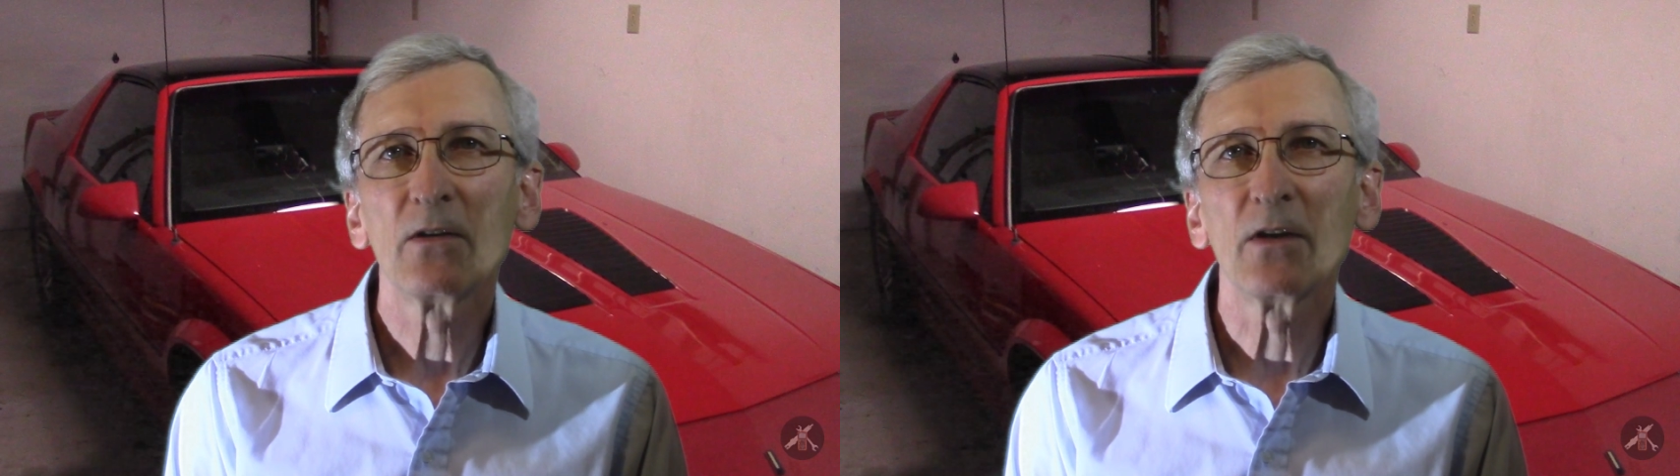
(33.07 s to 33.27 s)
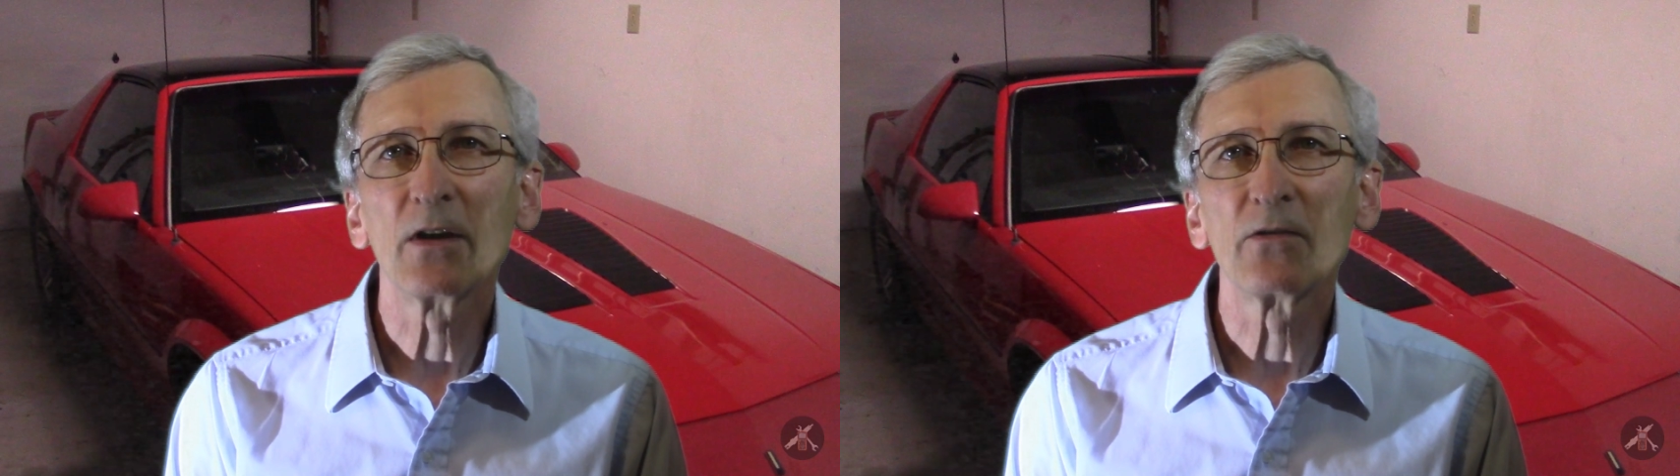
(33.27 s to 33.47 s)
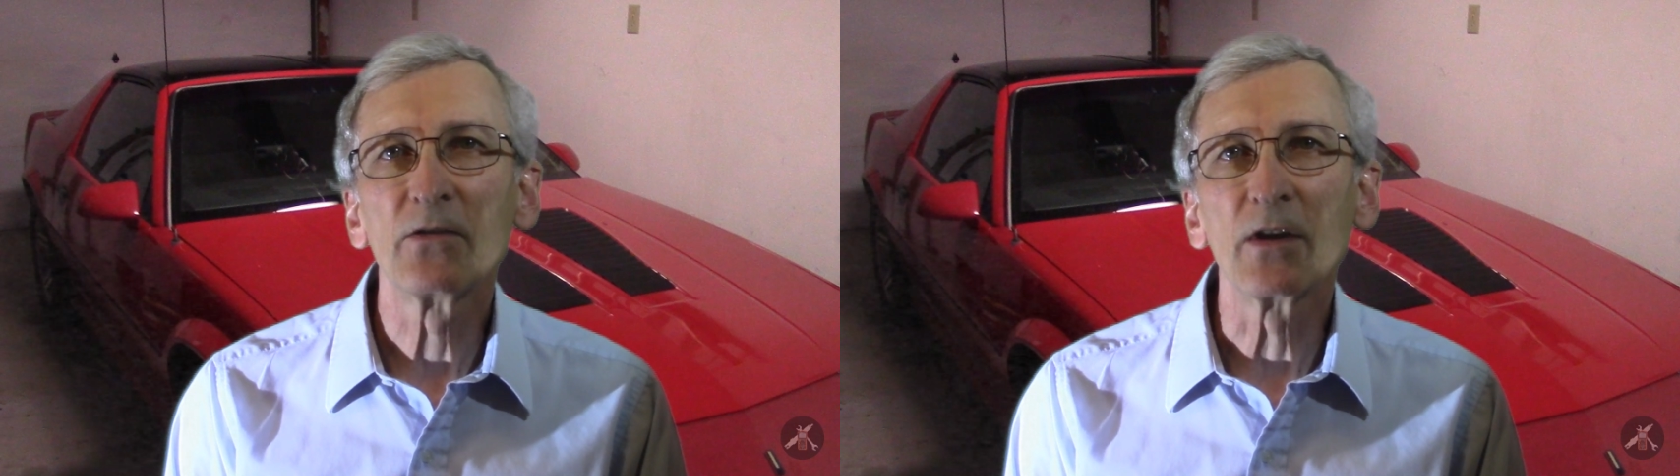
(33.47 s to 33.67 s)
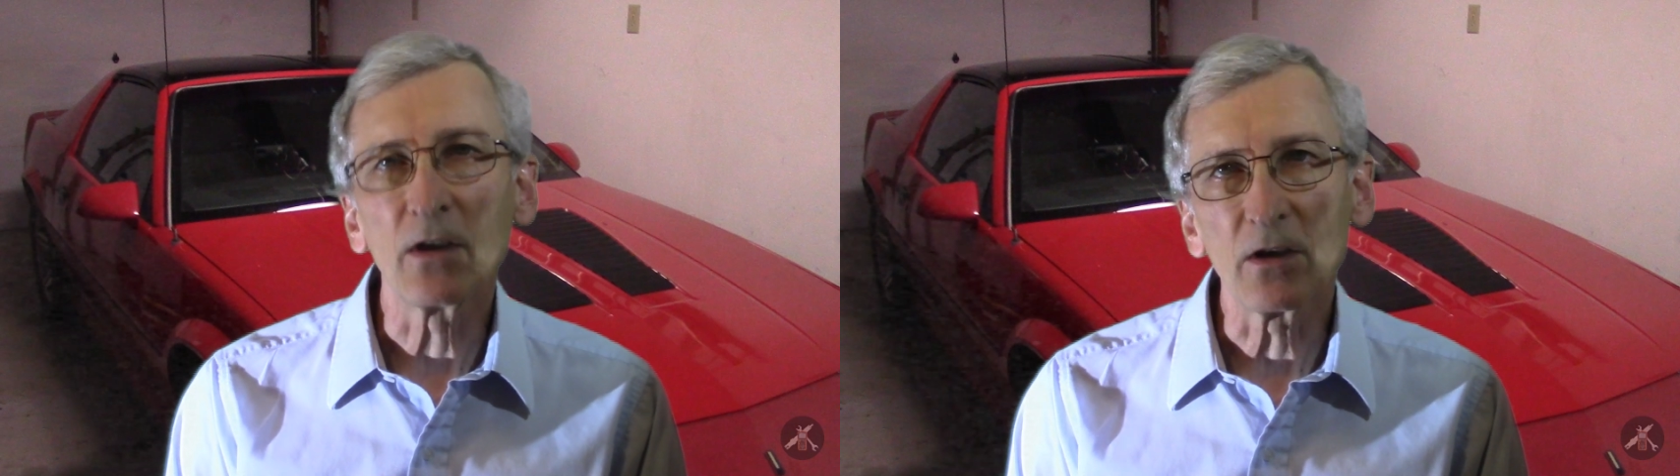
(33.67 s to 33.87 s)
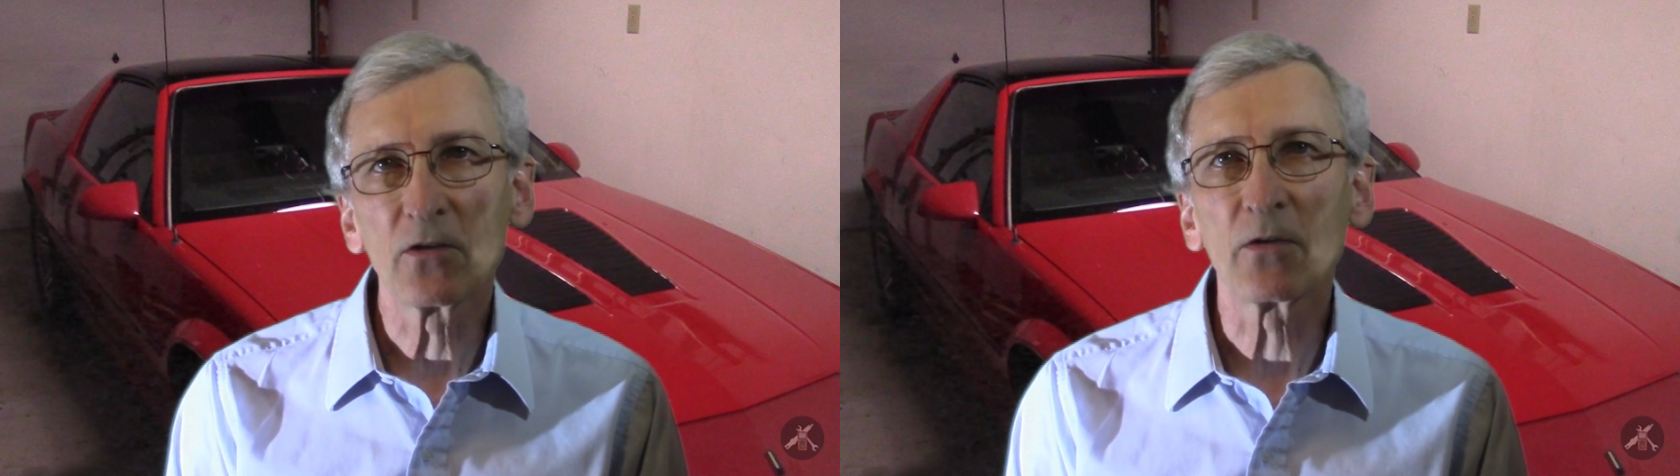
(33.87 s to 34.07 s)
at
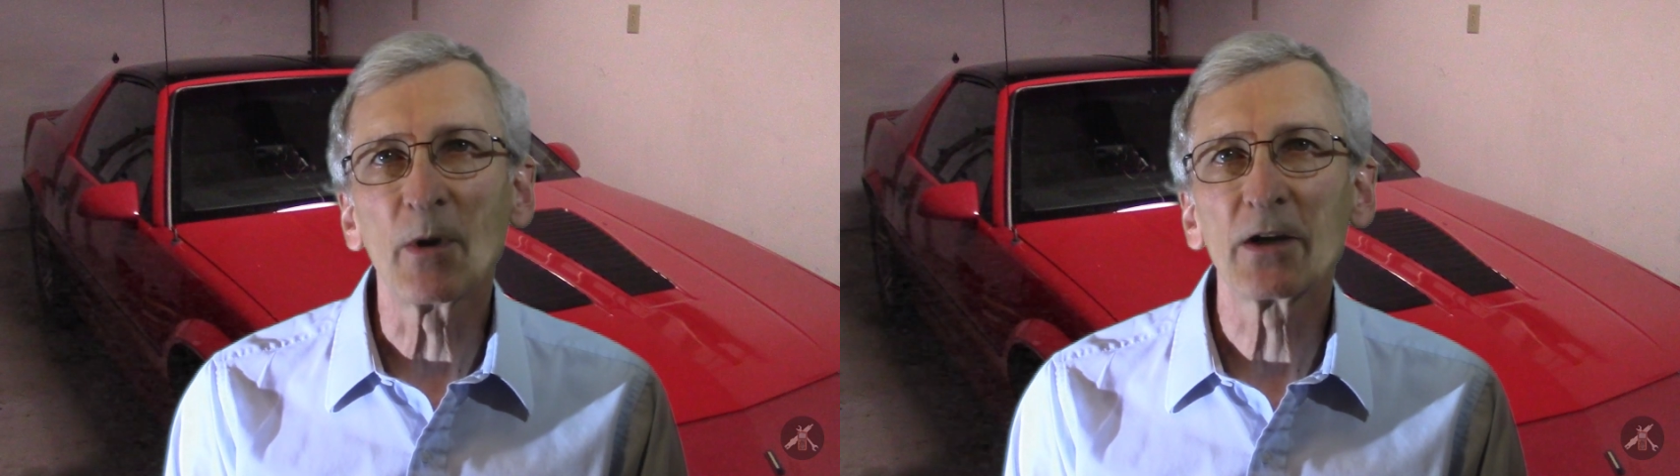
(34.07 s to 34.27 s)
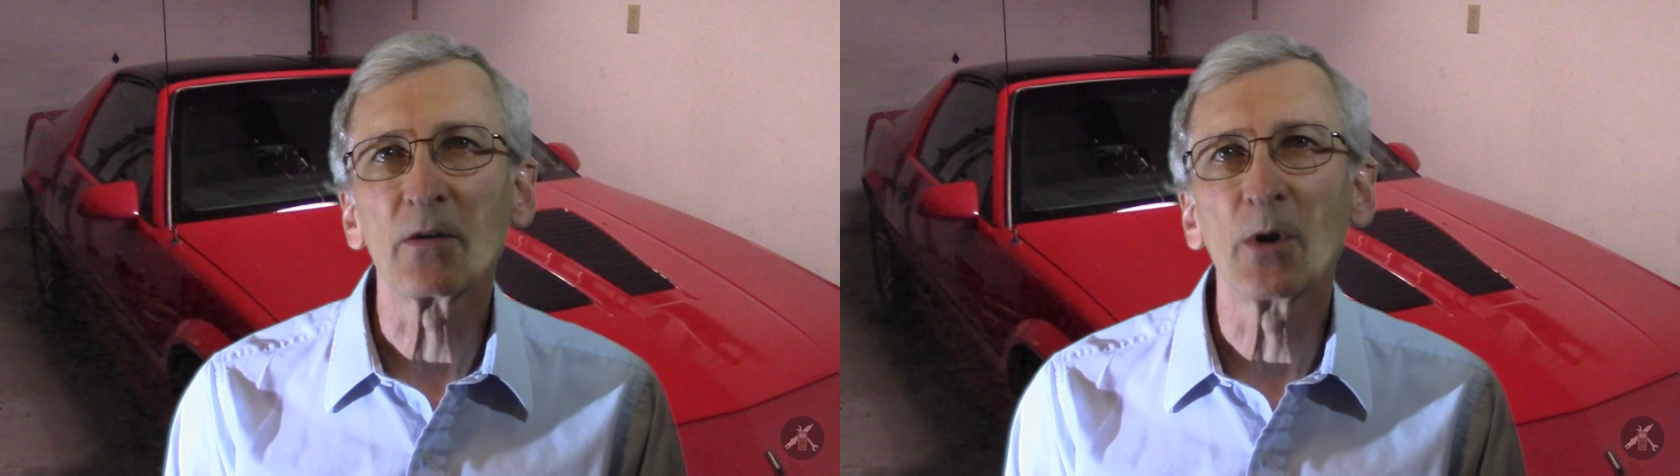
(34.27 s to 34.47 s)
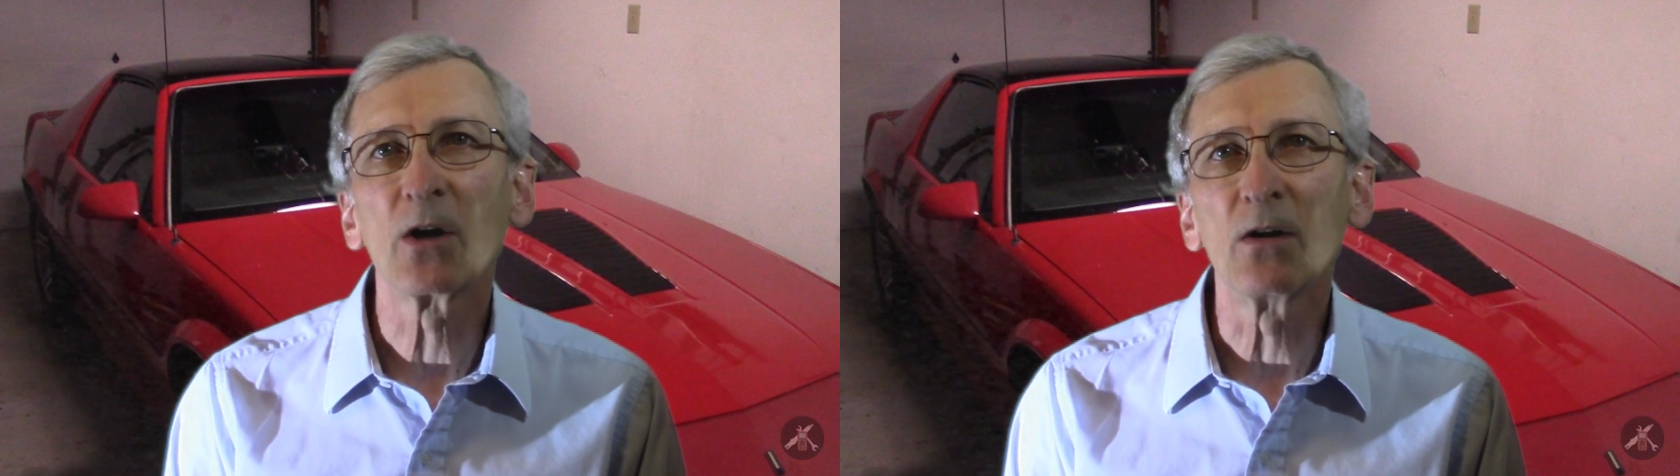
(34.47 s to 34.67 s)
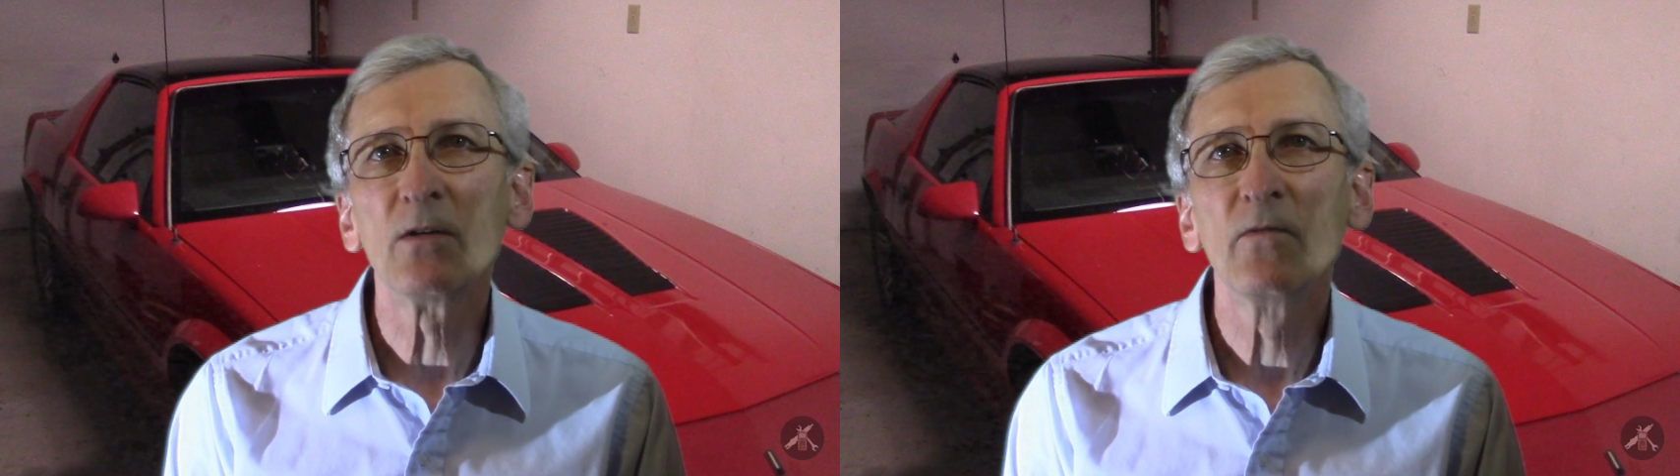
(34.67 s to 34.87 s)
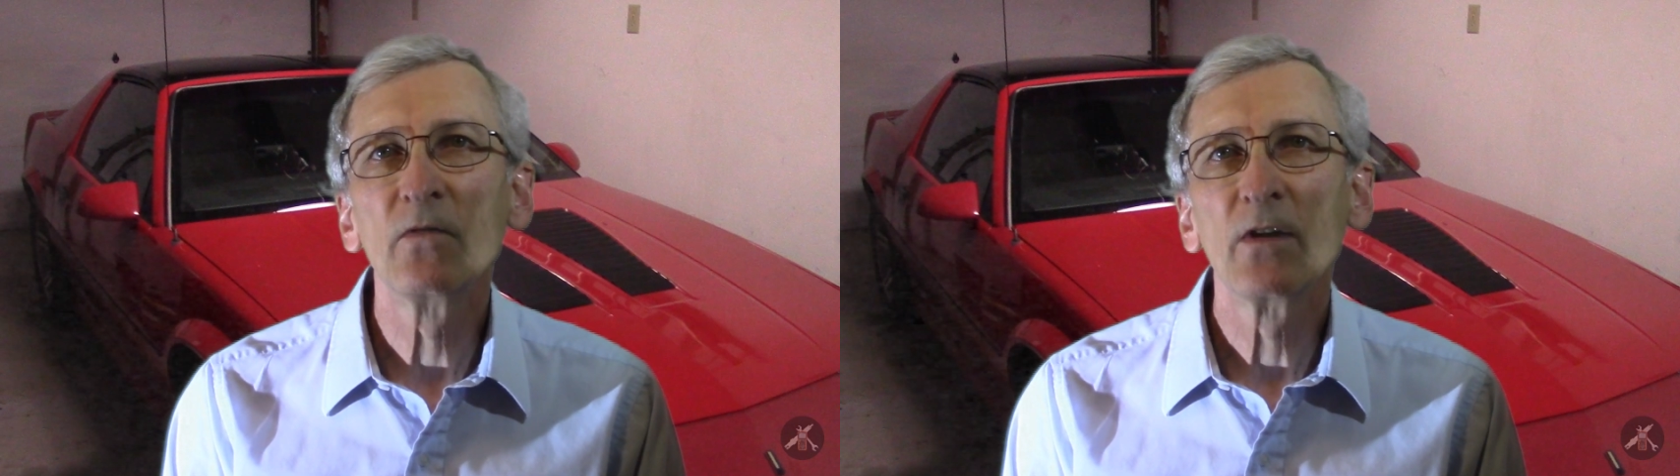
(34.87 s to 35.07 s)
digging into my Camaro,